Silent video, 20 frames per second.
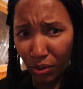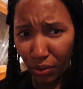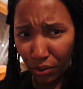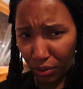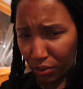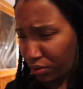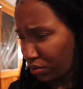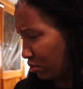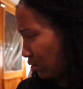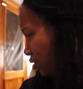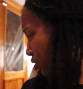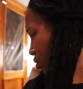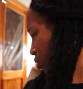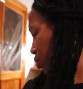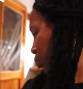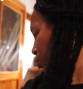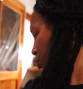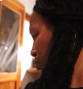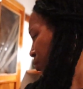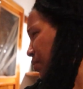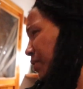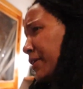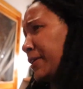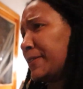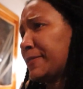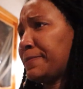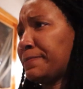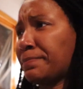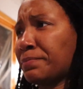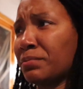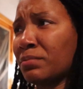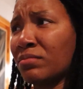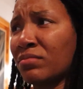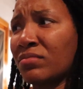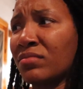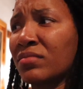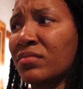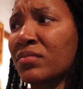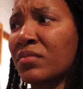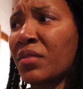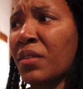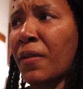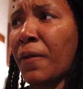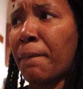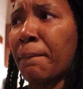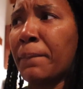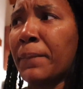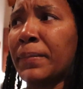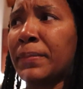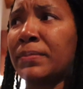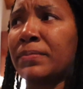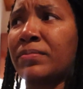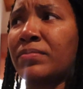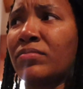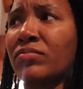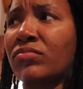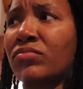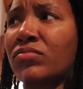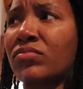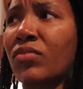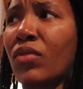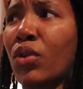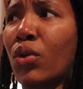But that's what she, I mean, Kita do. She take shots.